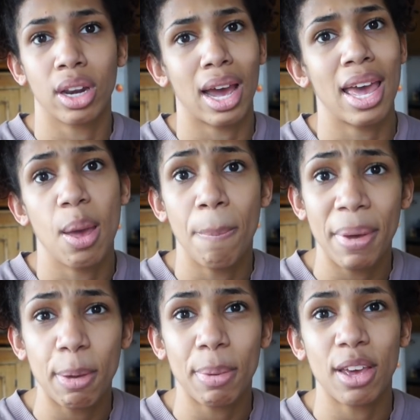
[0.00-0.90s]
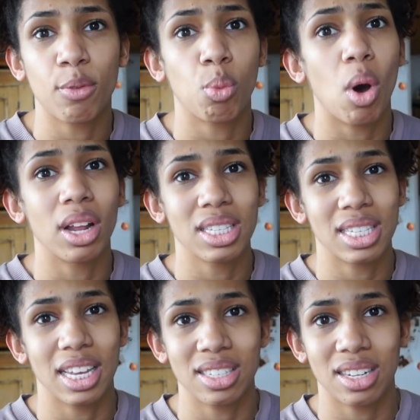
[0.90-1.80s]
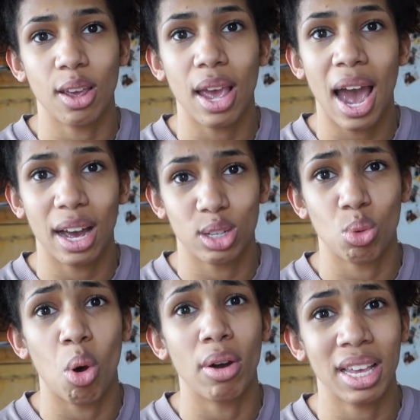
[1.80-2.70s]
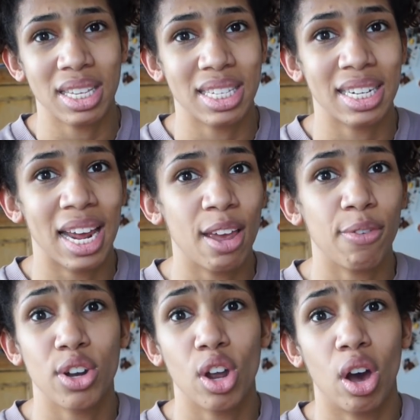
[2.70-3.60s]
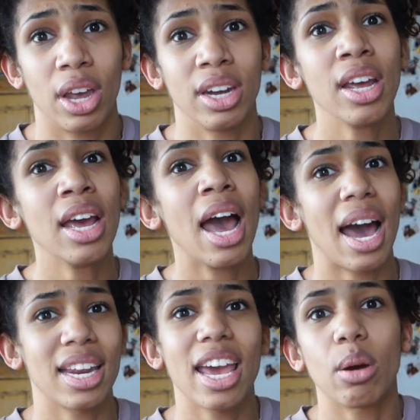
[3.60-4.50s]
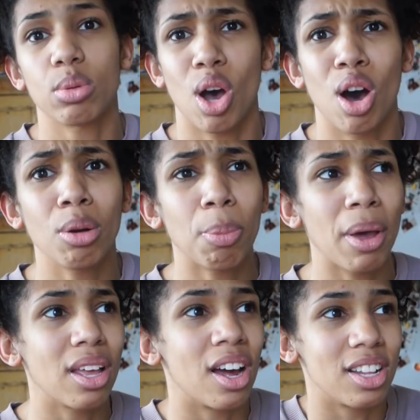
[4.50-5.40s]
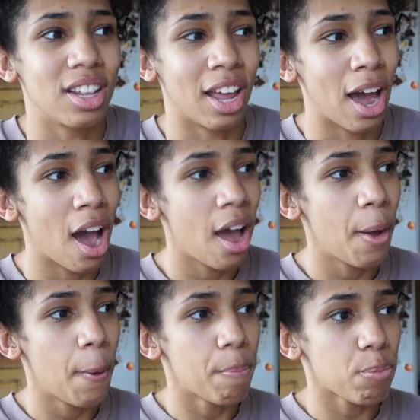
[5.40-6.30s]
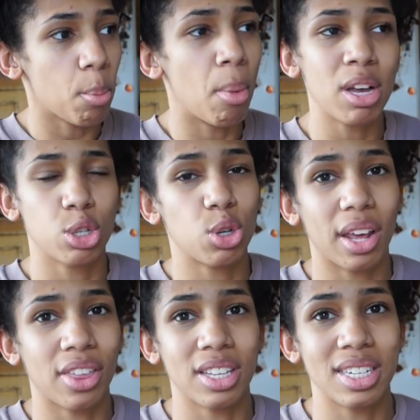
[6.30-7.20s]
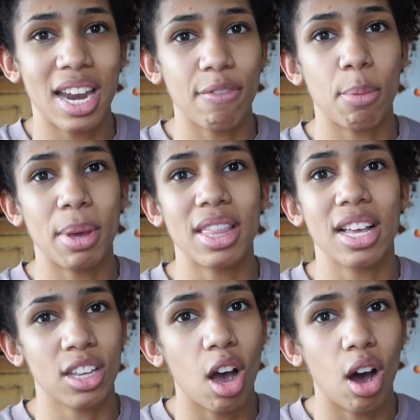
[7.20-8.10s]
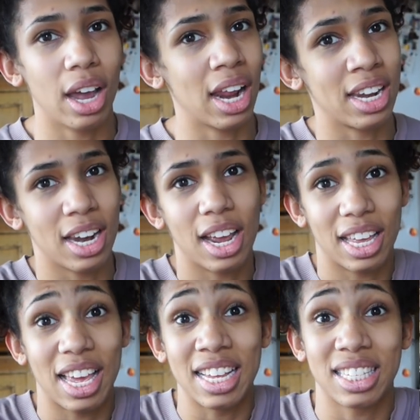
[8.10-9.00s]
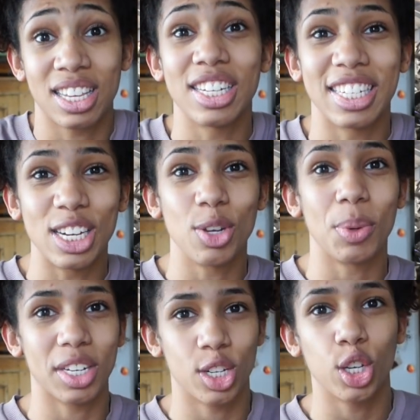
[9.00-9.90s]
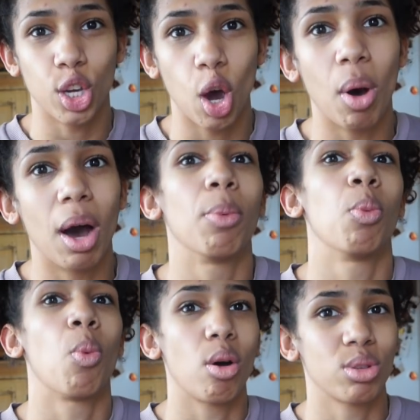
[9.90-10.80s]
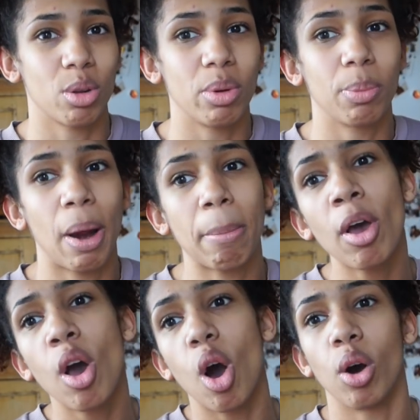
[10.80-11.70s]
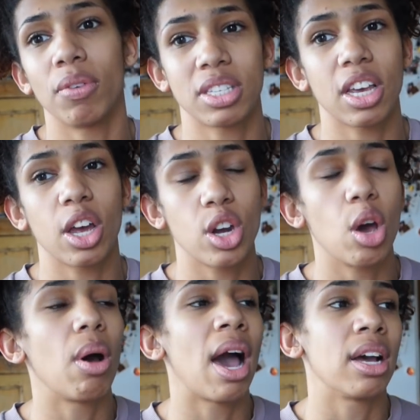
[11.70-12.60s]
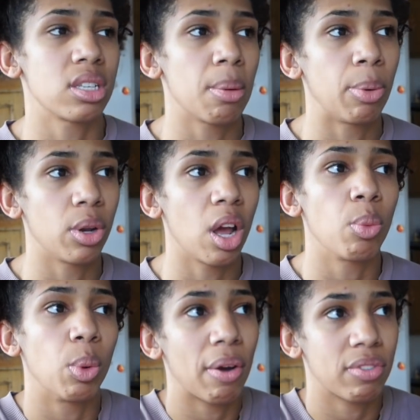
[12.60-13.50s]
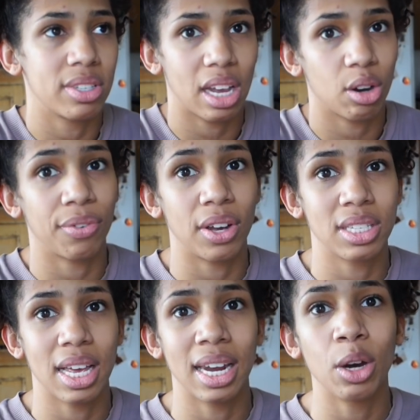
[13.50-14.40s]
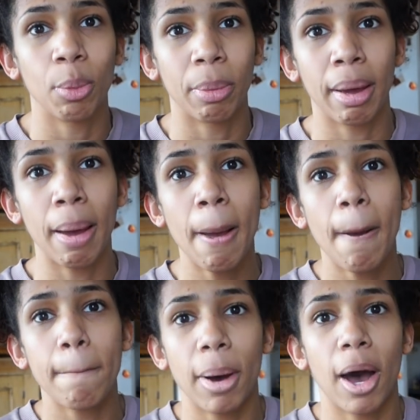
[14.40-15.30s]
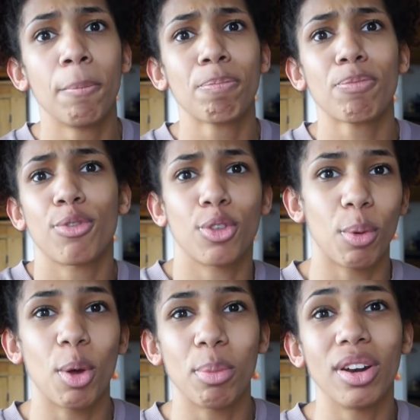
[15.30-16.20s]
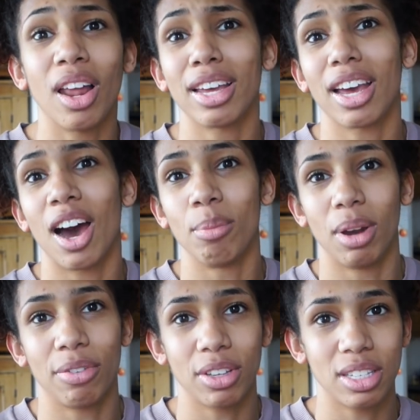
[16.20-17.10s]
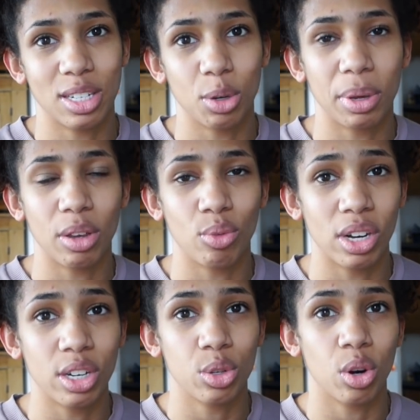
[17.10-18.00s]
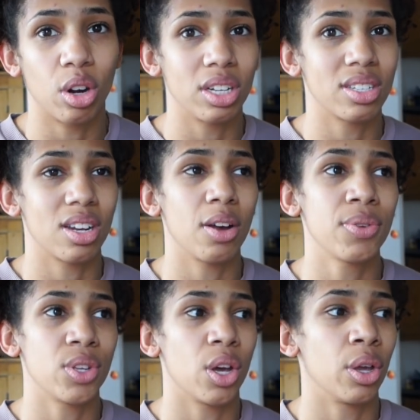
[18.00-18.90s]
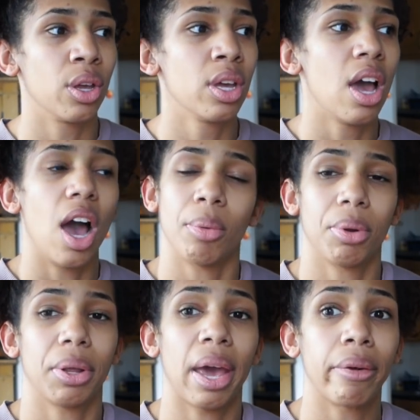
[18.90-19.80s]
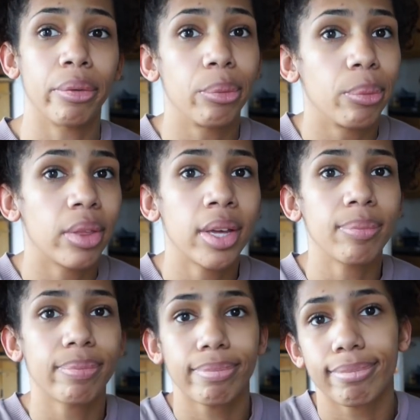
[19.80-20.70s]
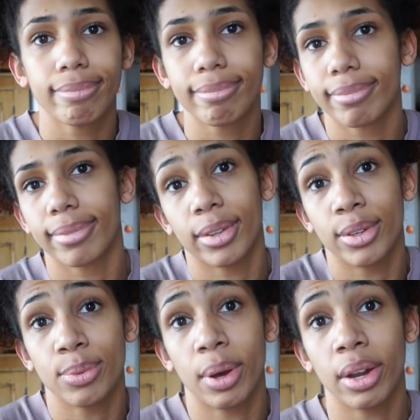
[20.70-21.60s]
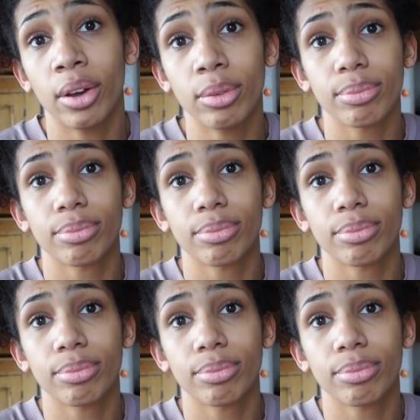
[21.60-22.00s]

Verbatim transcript: Like, I hit a P B of one sixty hack squat yesterday for nine. And yeah, it was hard, but like, my strength has never been this high, and it's continuing to go up whilst I'm in prep. Obviously, I know at some point I will have to sacrifice it a little bit, but for the moment, like, I'm loving still being really strong and stuff, so I'm gonna carry on with it, because why not?